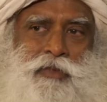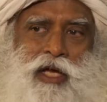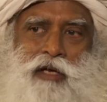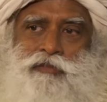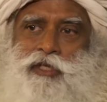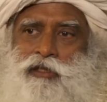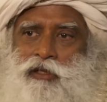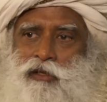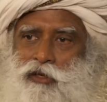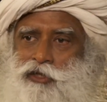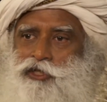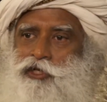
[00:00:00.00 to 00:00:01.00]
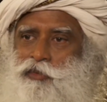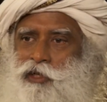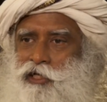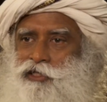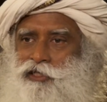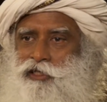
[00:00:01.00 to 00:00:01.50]
I'm saying the logic will
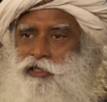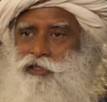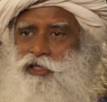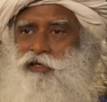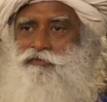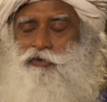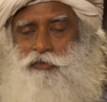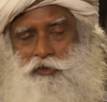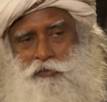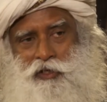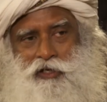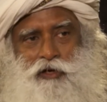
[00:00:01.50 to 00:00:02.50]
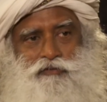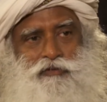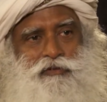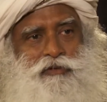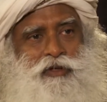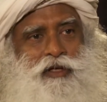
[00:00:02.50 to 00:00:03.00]
extend itself, you must be
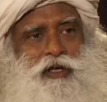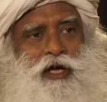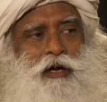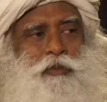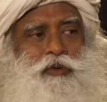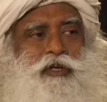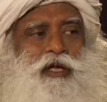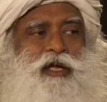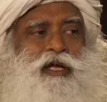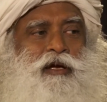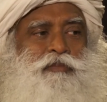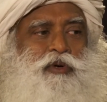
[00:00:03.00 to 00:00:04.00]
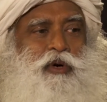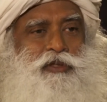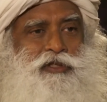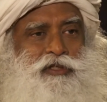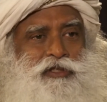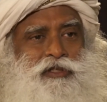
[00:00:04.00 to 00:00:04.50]
careful about taking up
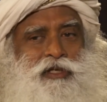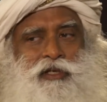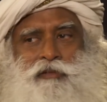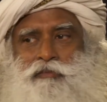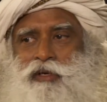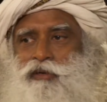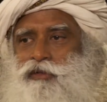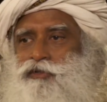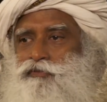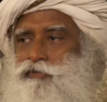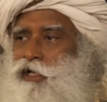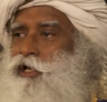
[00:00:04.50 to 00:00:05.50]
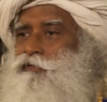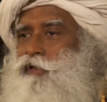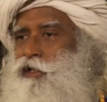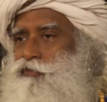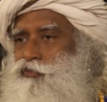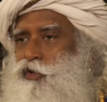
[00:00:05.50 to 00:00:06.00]
causes, because
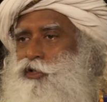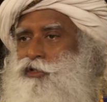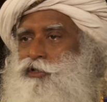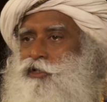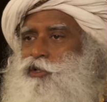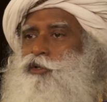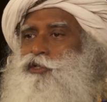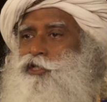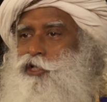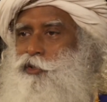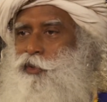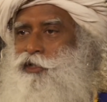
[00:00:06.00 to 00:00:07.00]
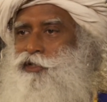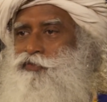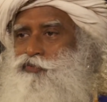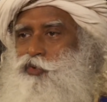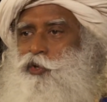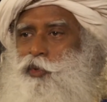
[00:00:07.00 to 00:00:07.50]
what is the consequence of
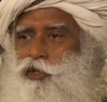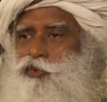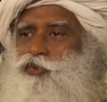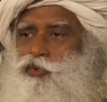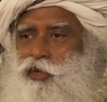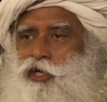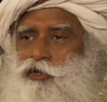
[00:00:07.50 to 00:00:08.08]
what we do today,